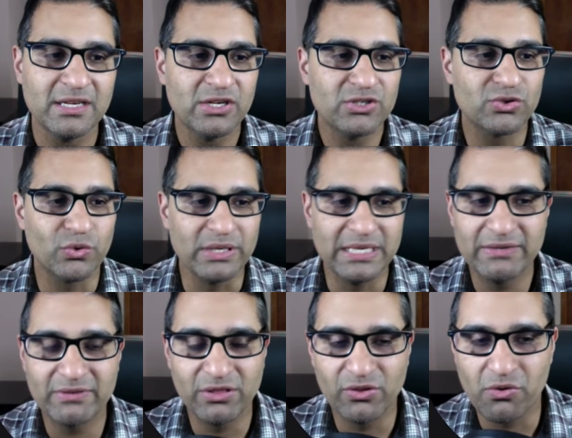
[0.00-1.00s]
So
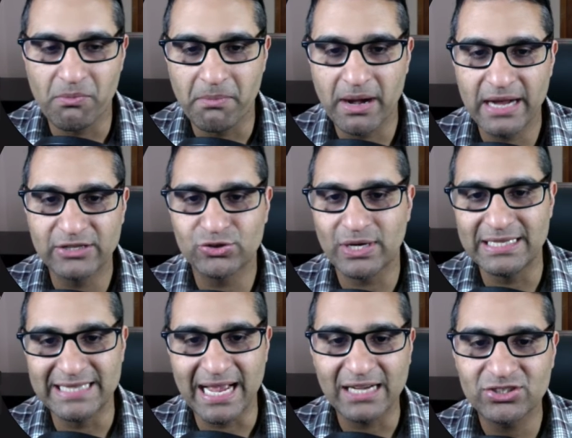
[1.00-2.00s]
even though my
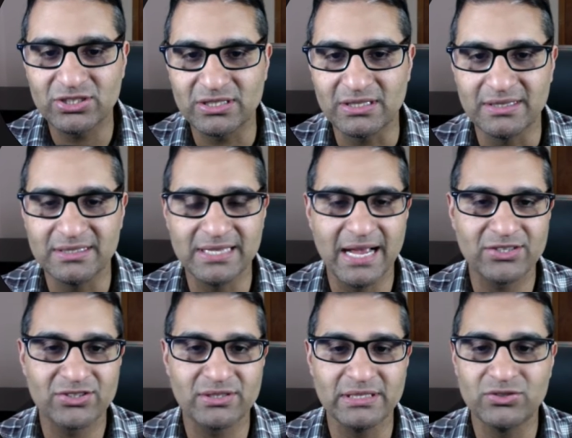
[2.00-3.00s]
transaction is
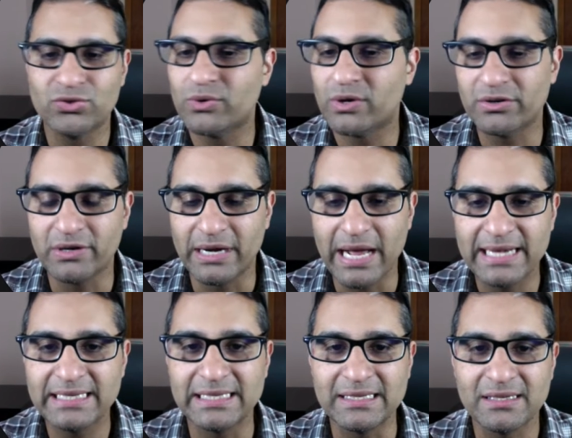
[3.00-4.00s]
actually
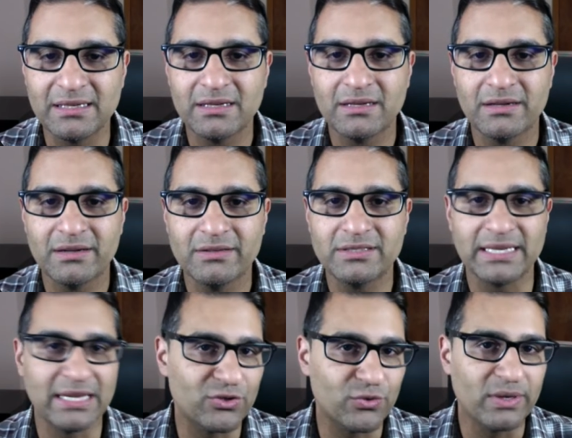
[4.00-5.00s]
$290 to
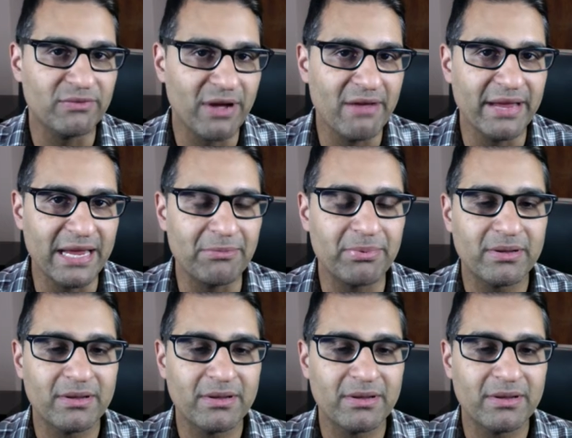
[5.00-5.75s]
get 25 ape,